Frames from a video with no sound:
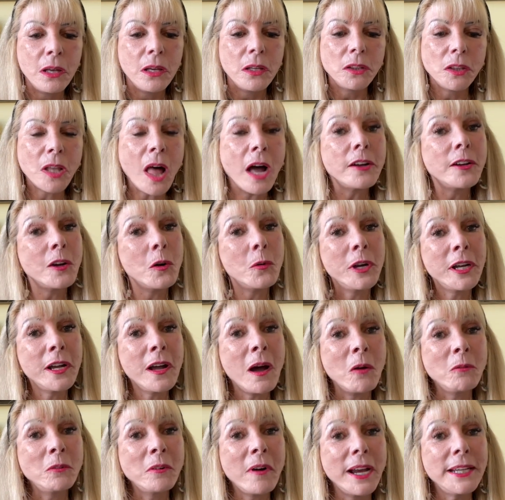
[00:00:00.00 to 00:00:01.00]
lot going
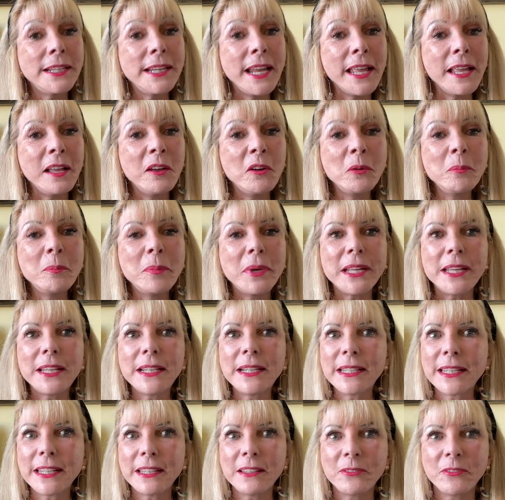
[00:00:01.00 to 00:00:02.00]
on right now,
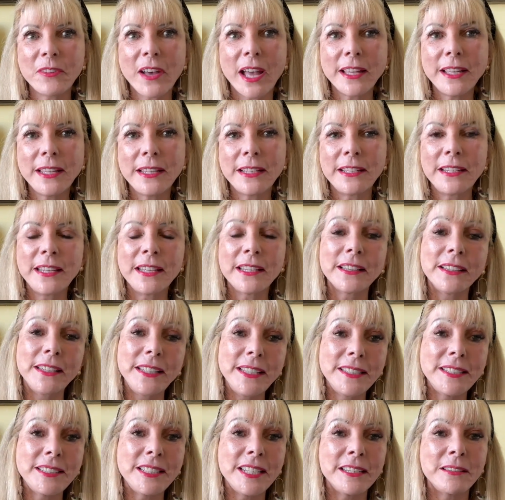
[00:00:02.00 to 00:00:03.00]
but if I can at
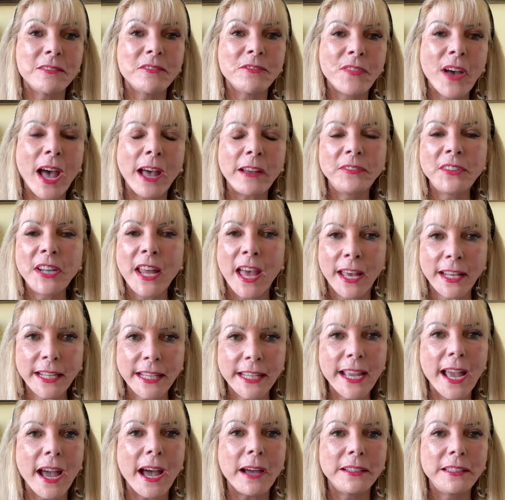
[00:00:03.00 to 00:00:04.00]
least hit
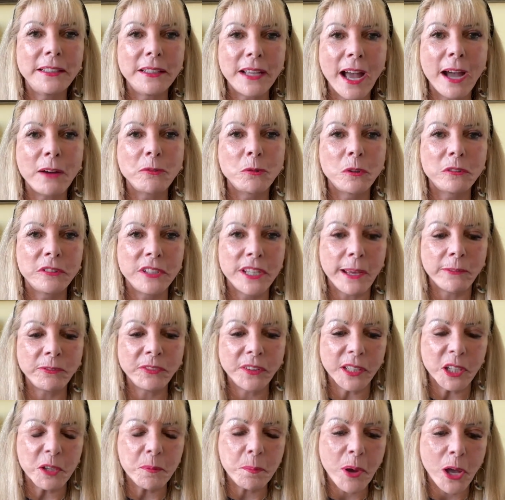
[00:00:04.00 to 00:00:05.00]
590, I will
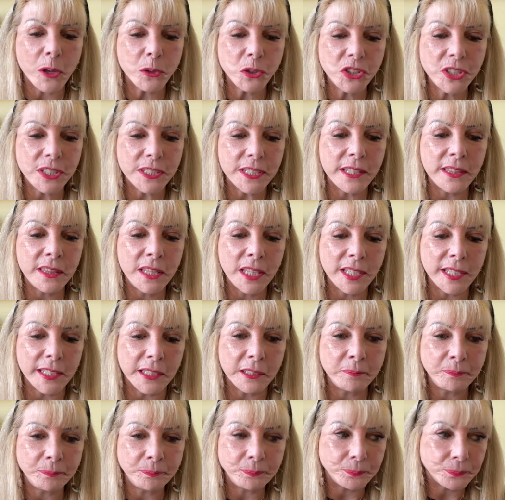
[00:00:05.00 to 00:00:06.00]
definitely post it
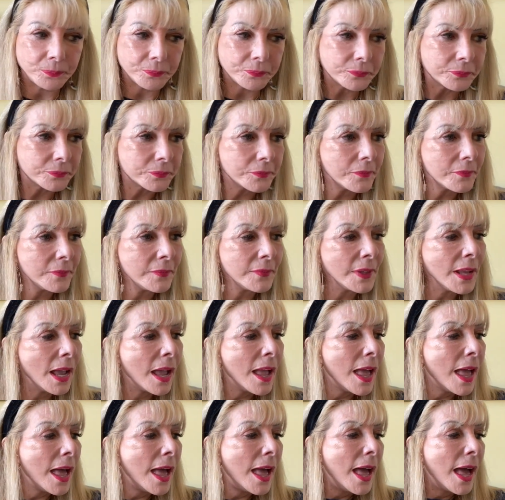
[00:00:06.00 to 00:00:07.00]
then.
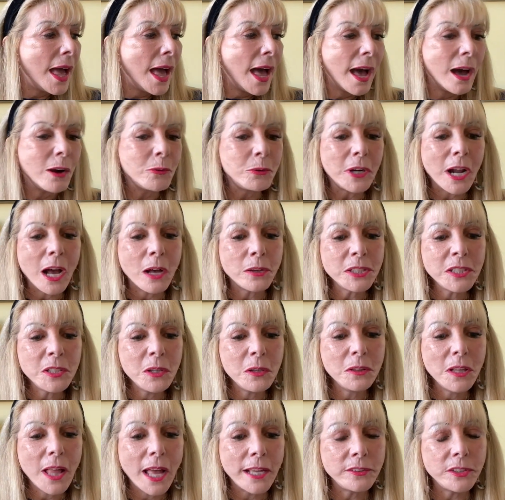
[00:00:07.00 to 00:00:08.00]
I would also
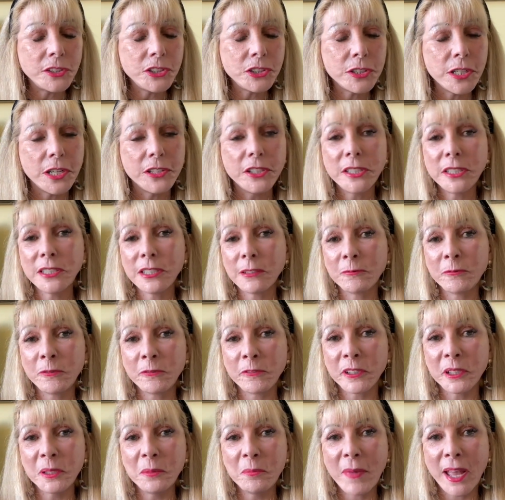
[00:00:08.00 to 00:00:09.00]
like to show you some
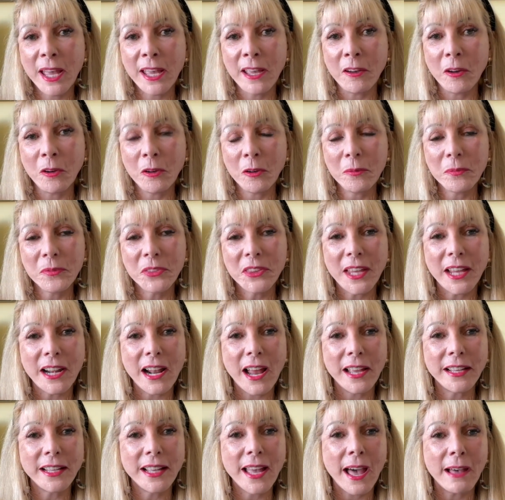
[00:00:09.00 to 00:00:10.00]
friend mail that
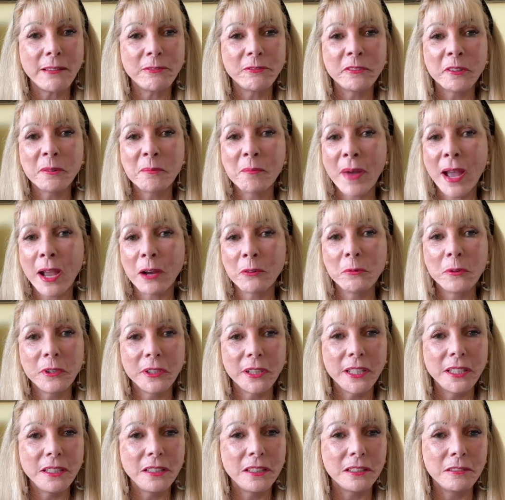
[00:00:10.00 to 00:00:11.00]
I got from my
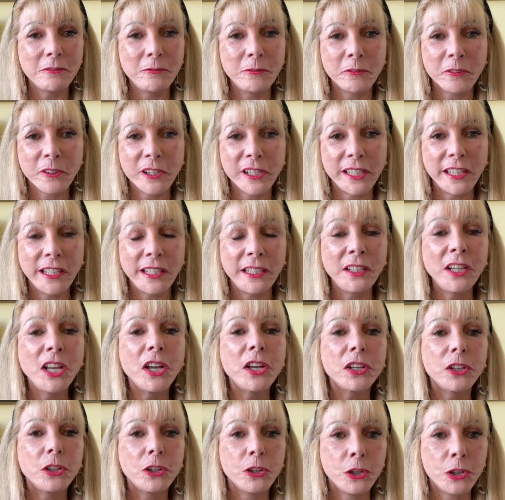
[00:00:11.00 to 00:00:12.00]
really good friend,
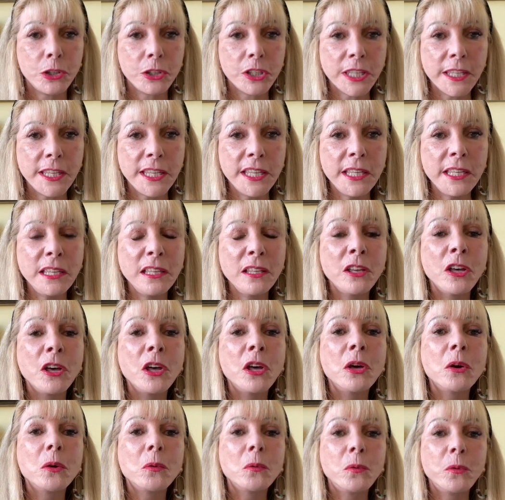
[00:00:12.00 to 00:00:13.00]
Cooking
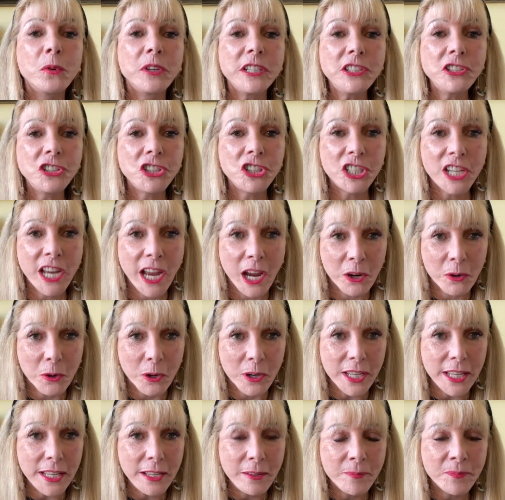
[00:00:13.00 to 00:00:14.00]
with
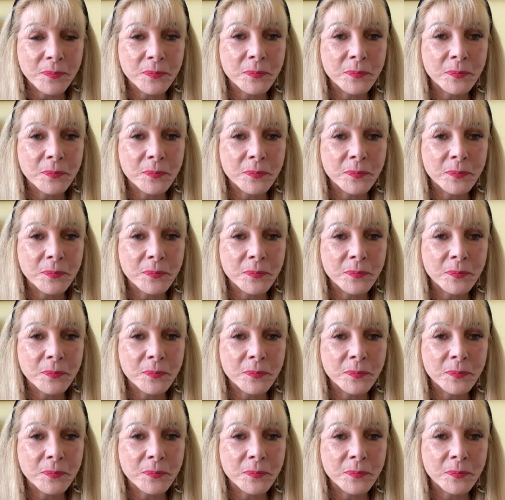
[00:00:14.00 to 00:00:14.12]
Sherry,